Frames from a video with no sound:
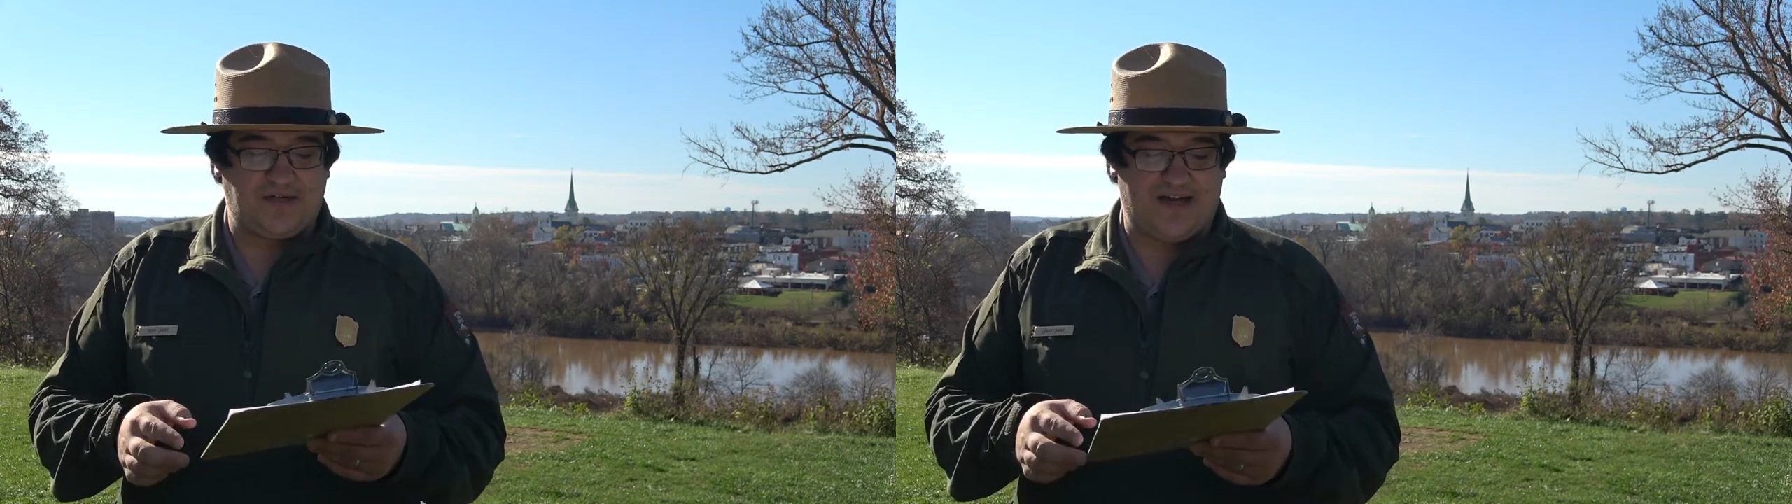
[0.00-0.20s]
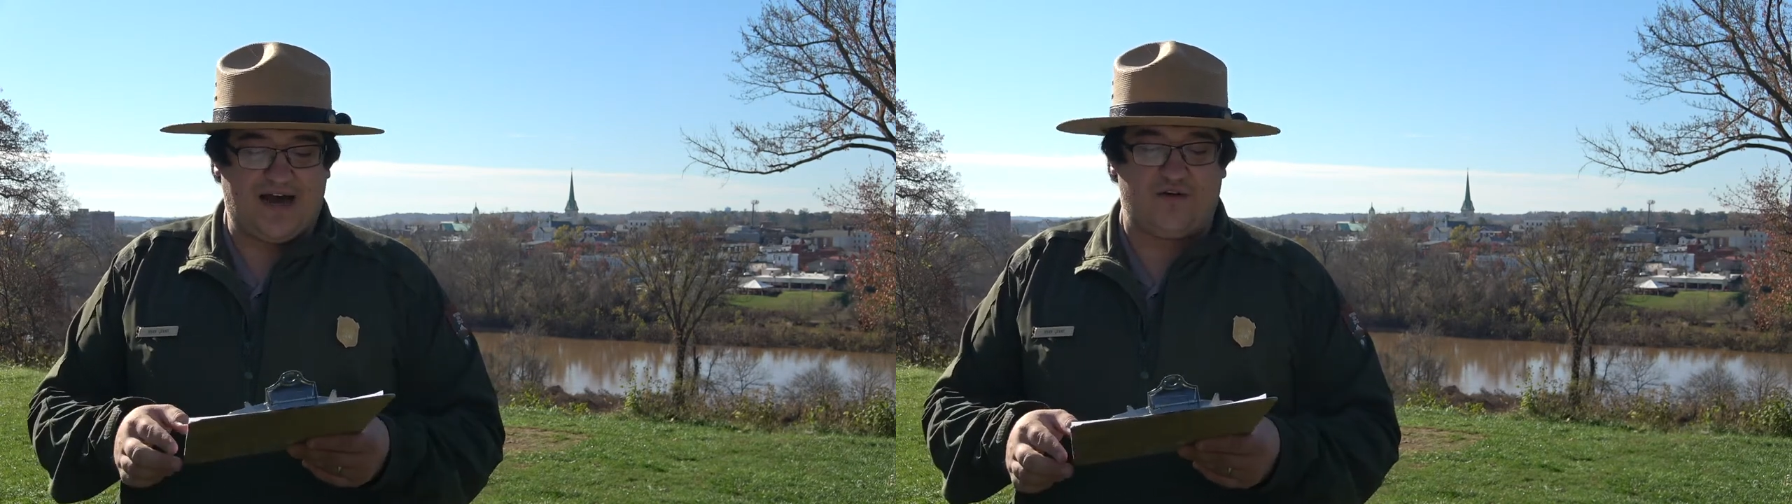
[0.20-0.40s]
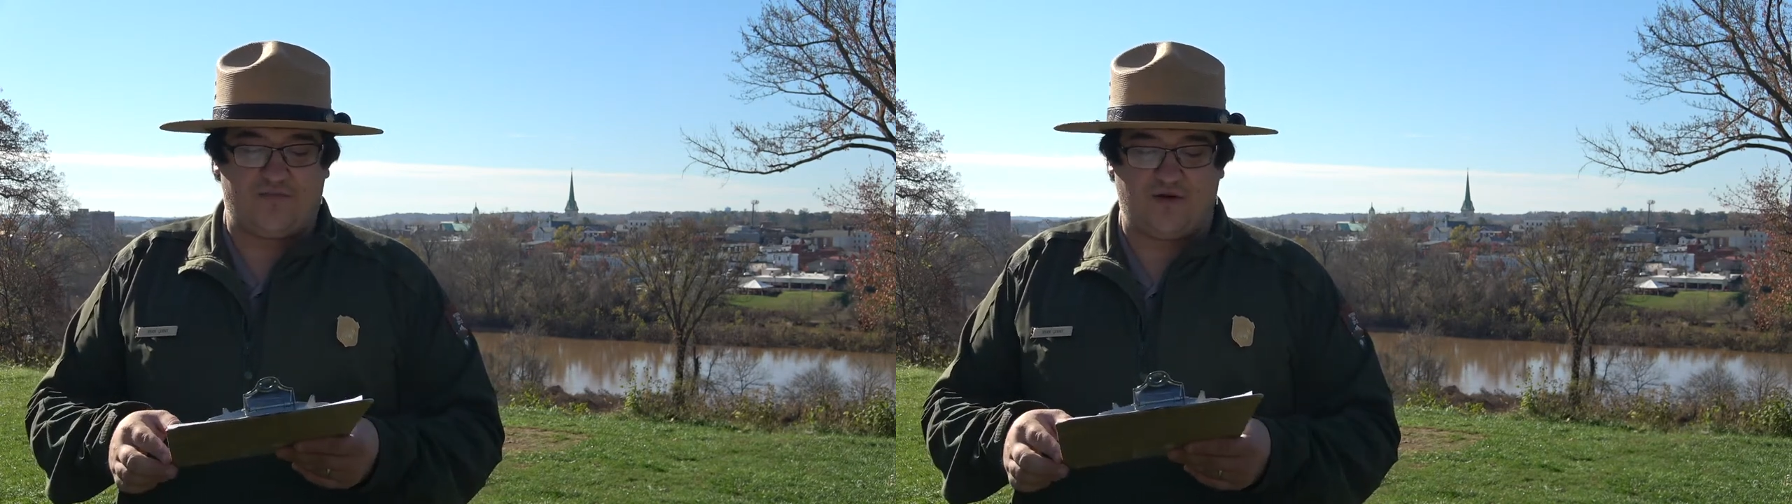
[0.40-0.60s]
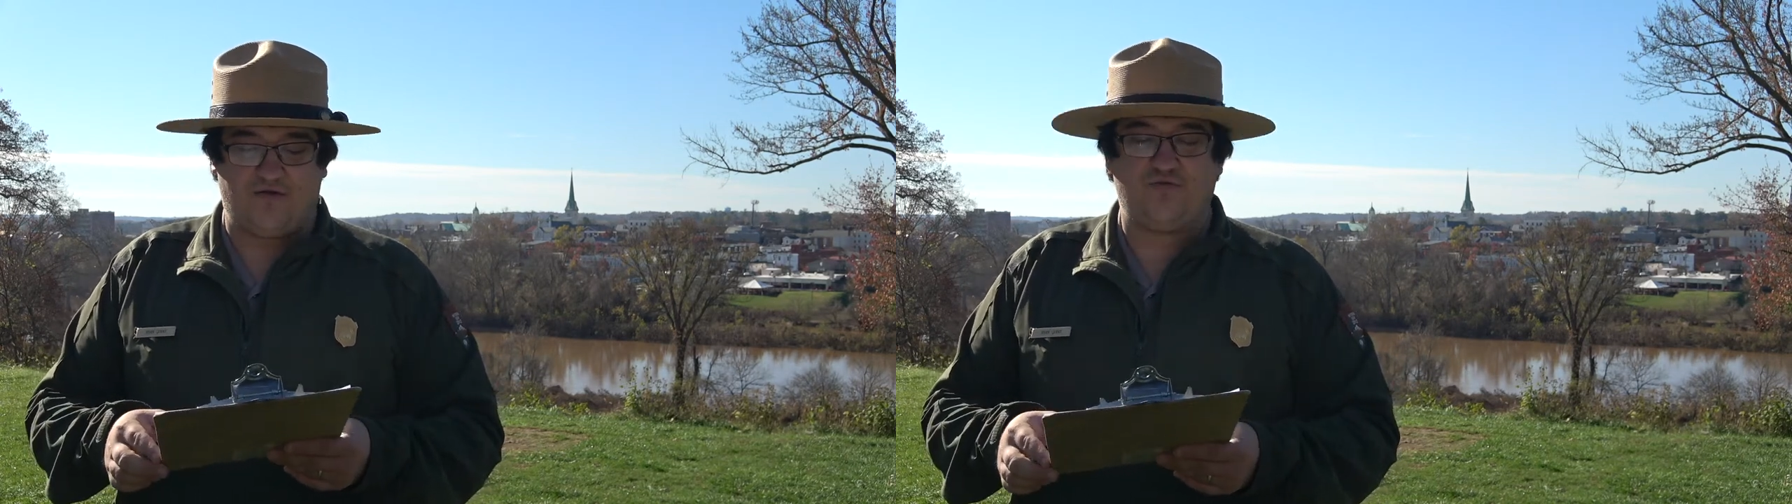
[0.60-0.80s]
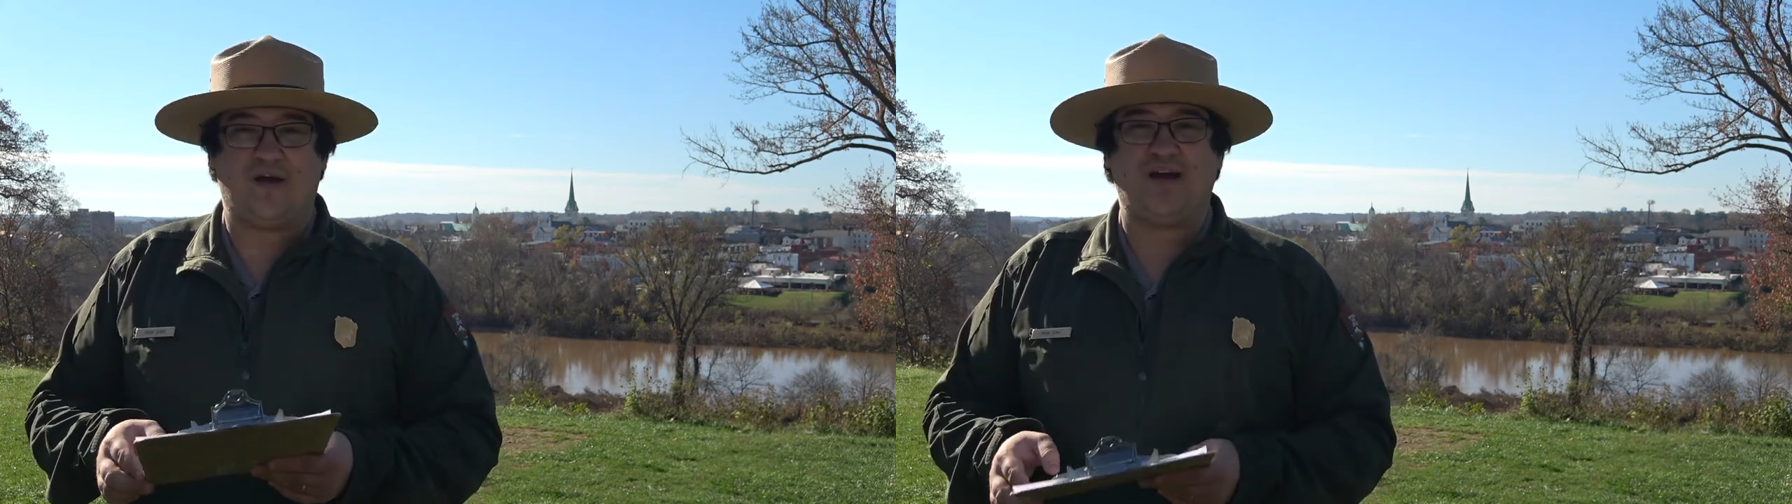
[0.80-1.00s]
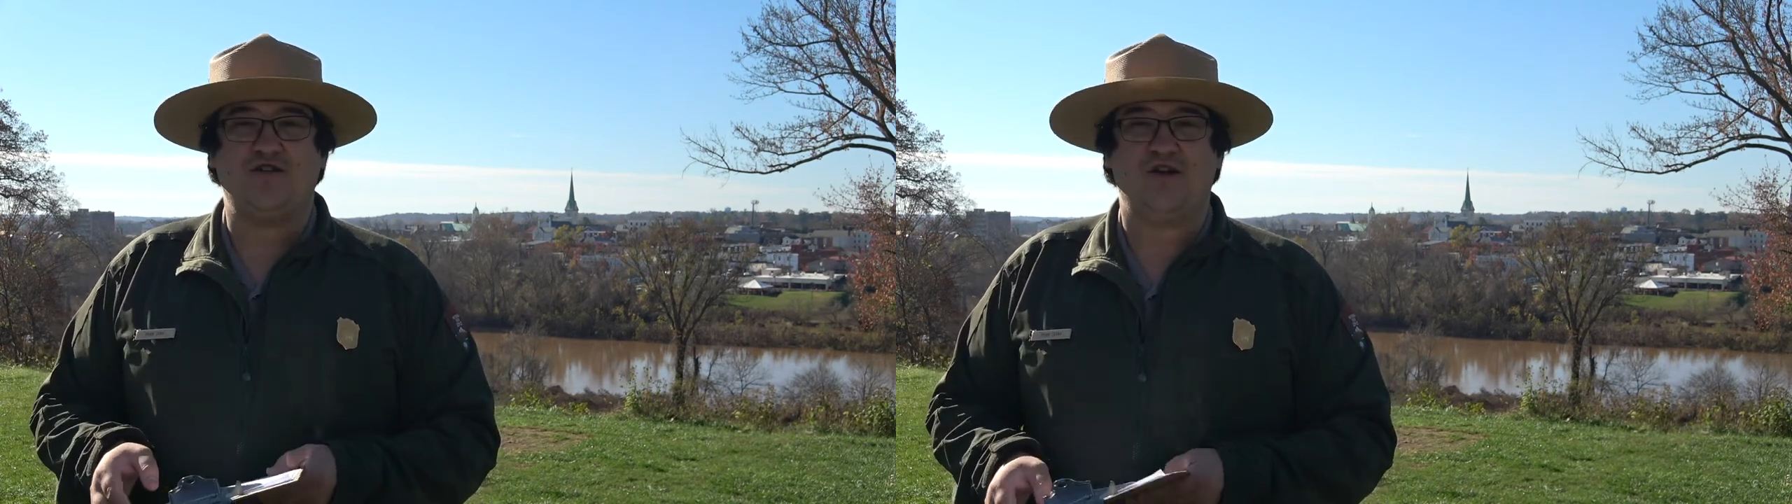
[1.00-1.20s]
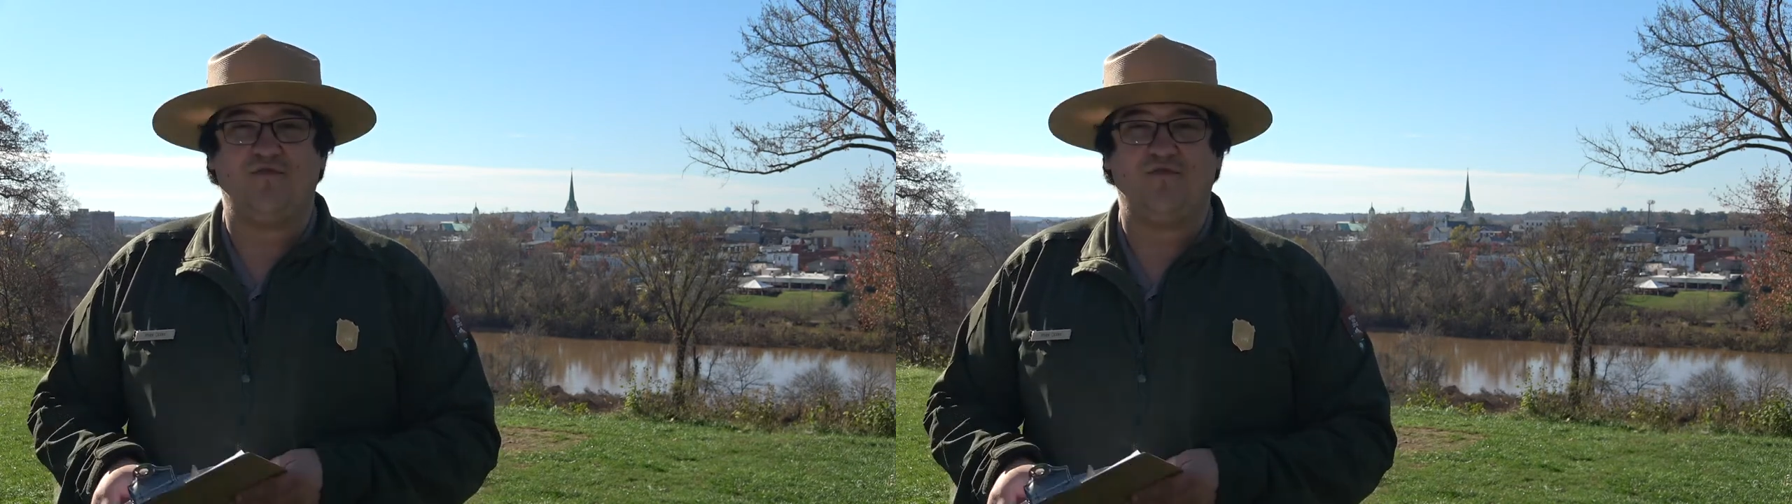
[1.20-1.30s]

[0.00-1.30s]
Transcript: to get out from under the range